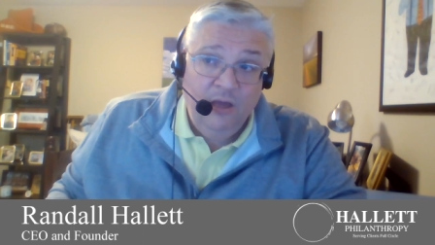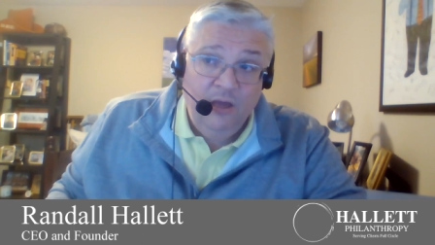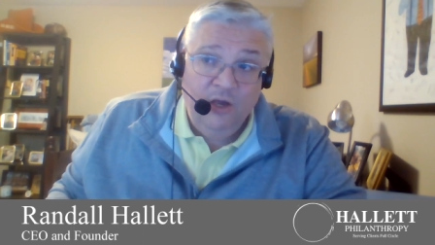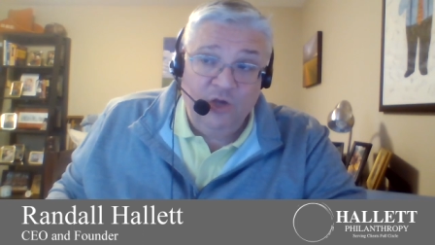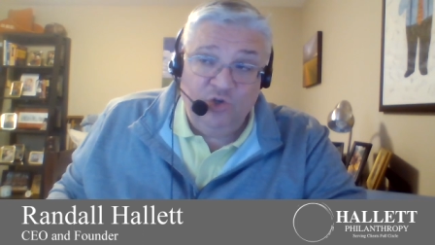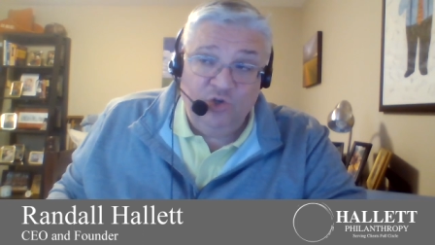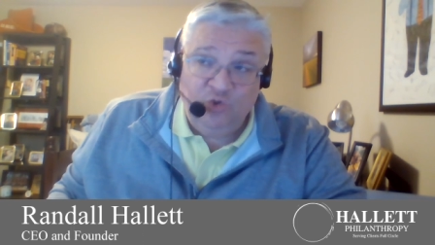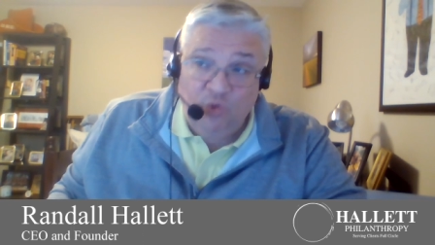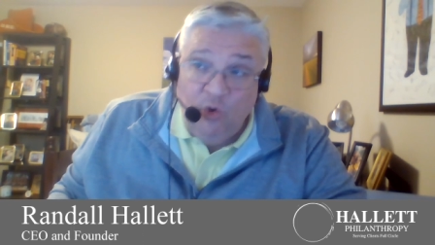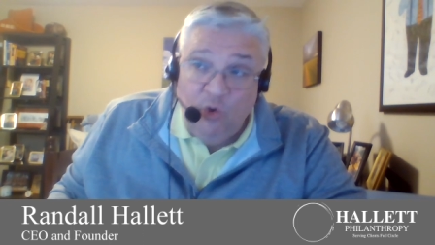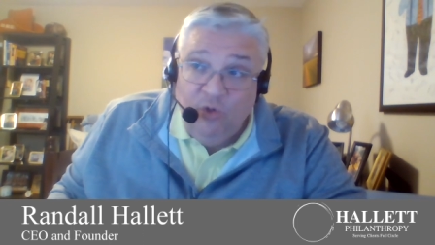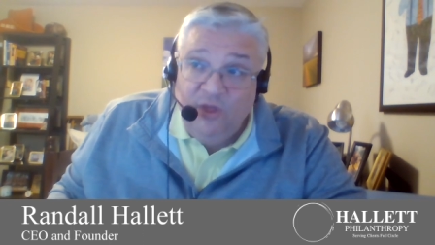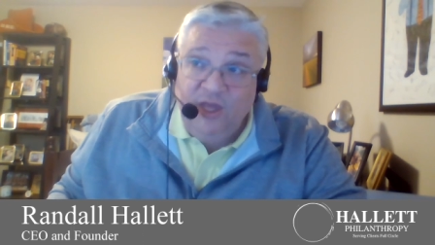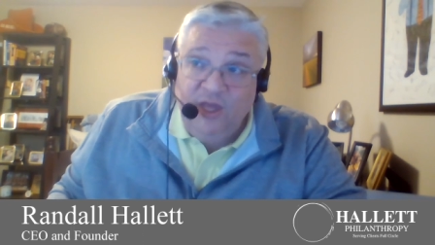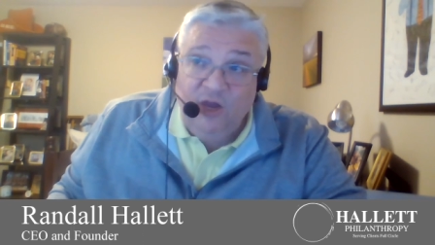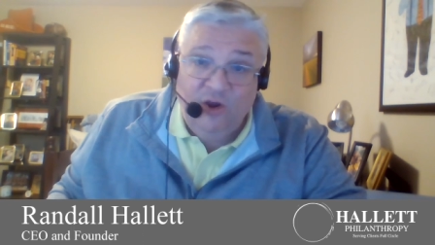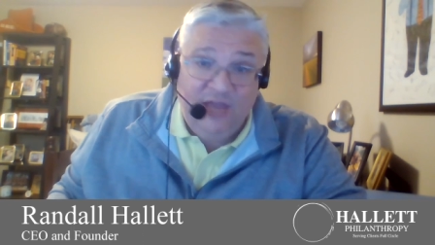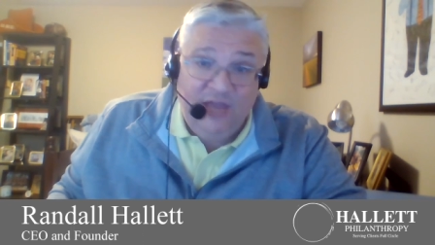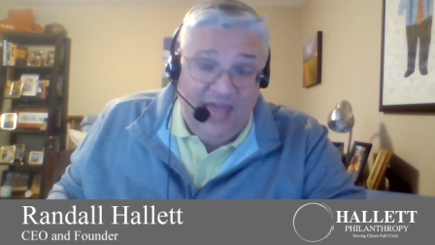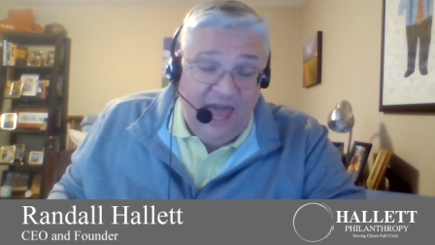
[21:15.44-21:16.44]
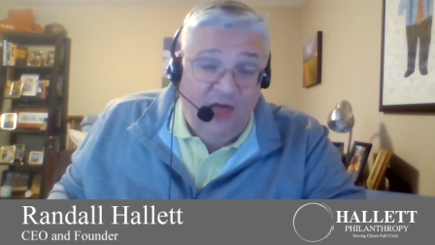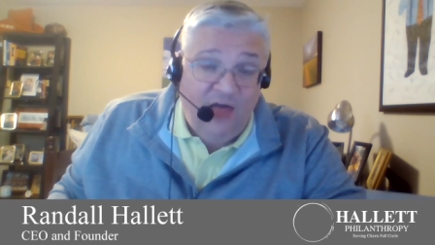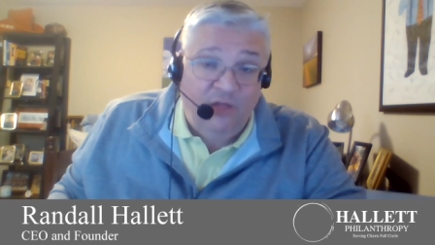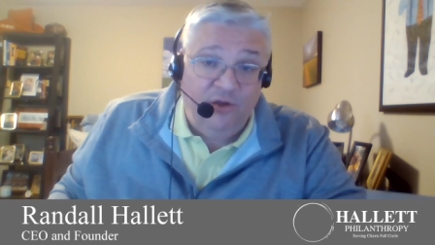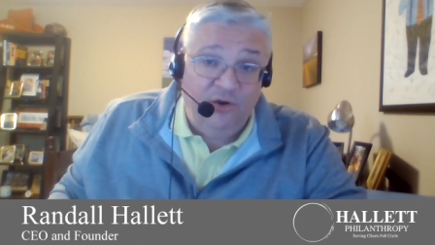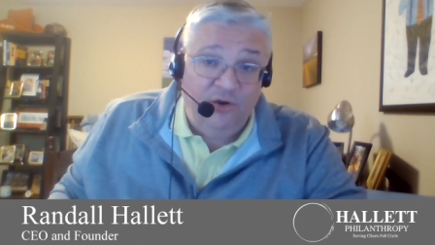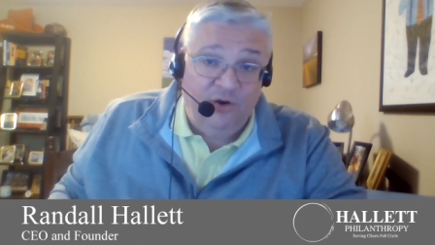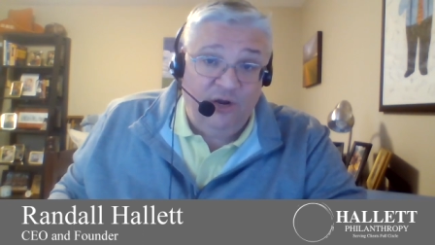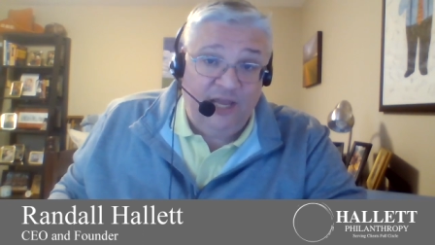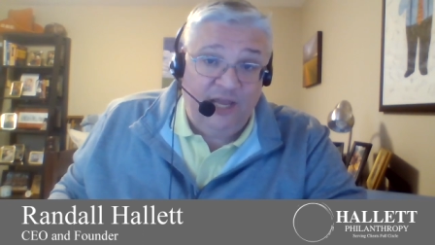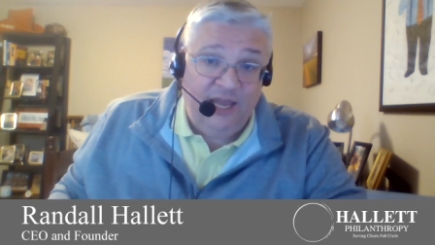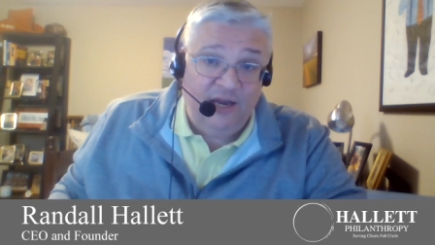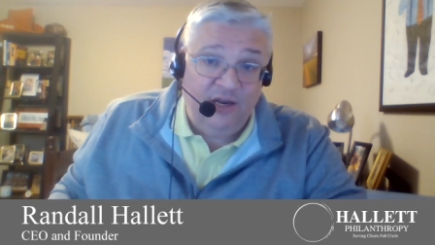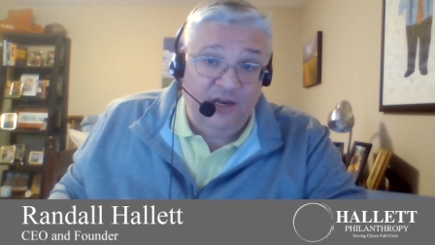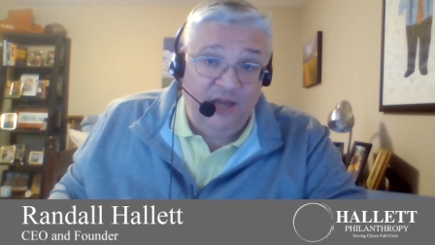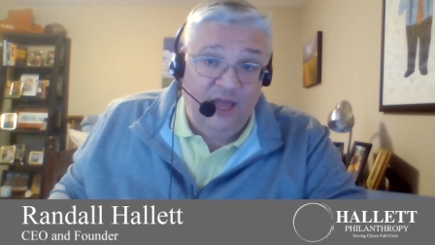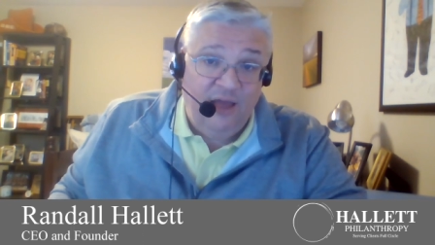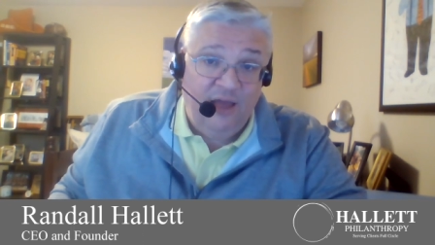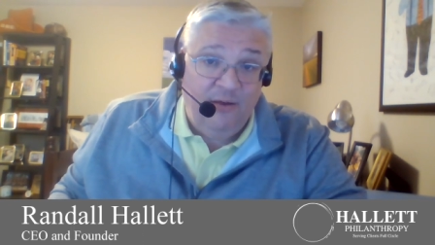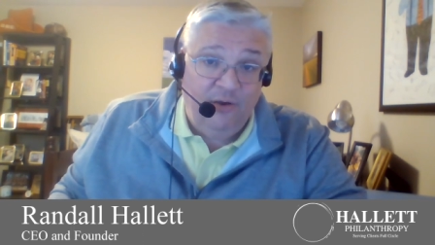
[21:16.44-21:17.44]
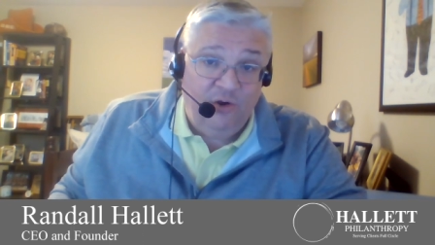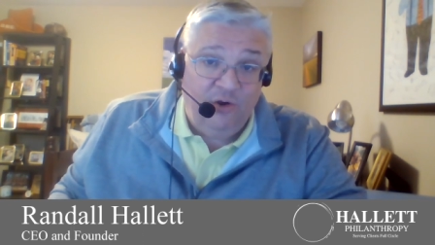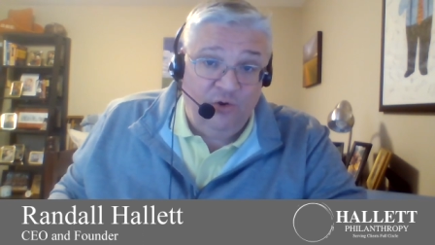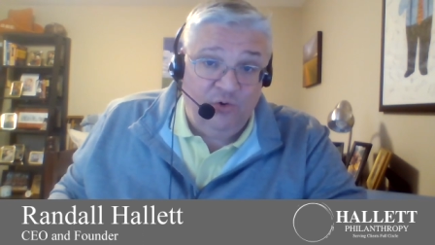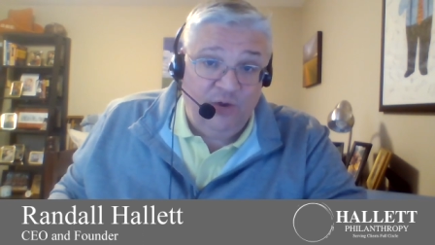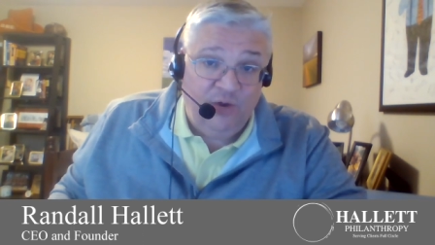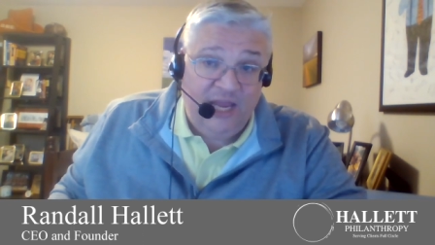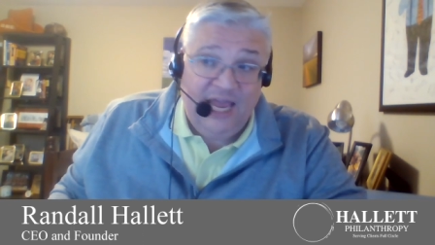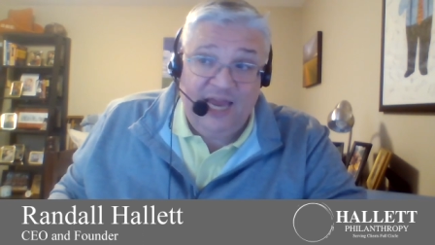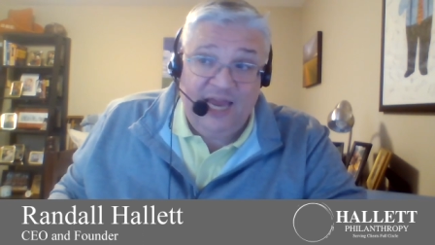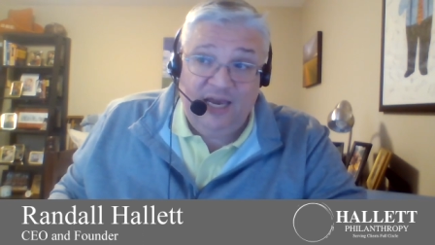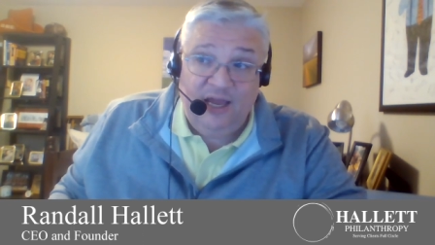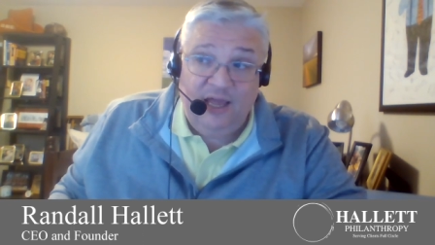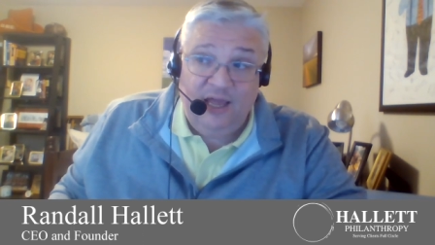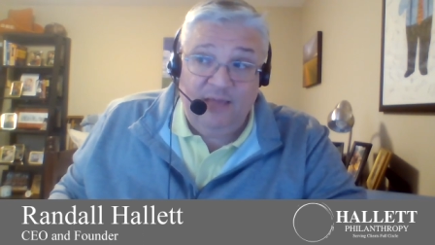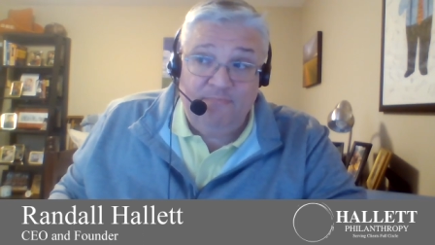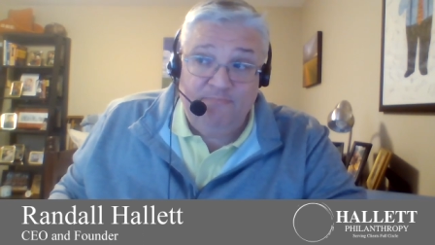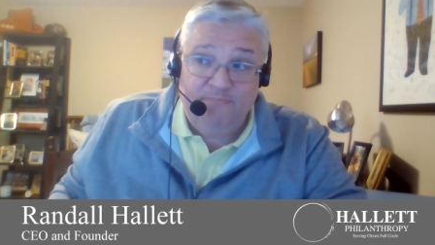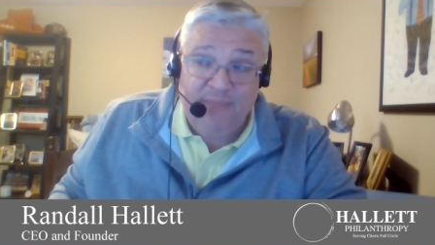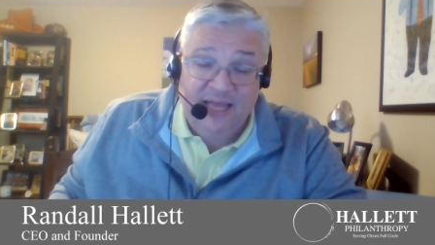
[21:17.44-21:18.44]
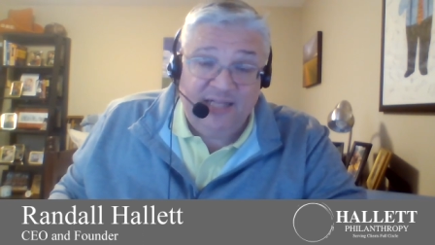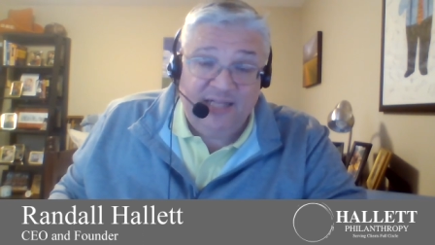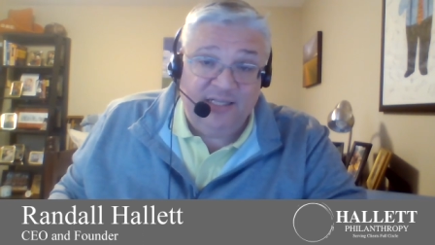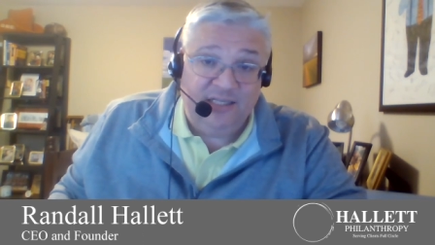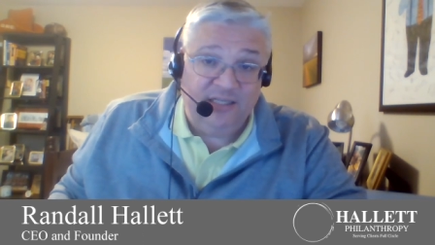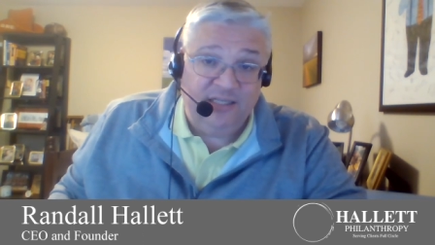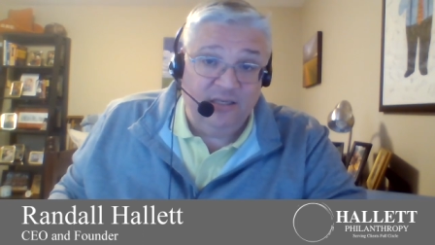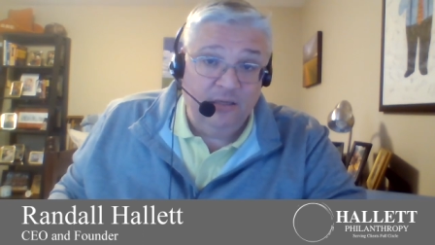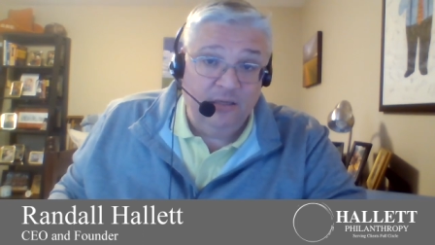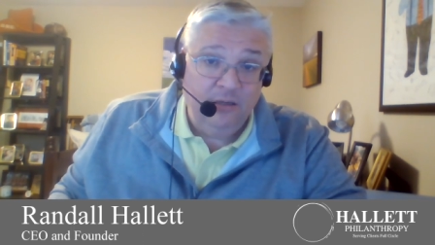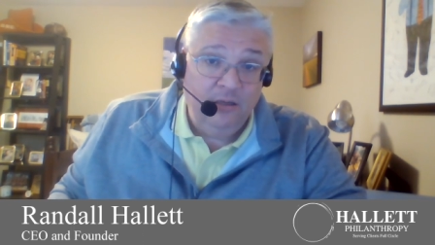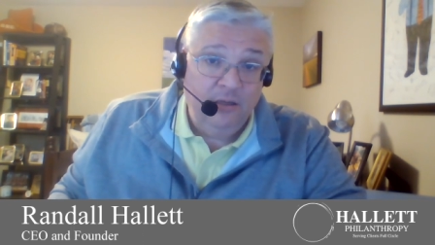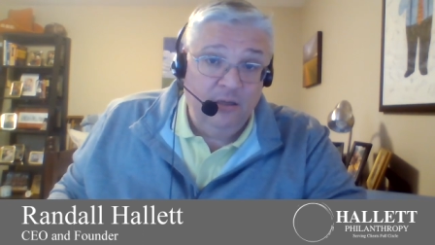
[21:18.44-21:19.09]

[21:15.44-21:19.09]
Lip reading: Controlling your calendar can create immense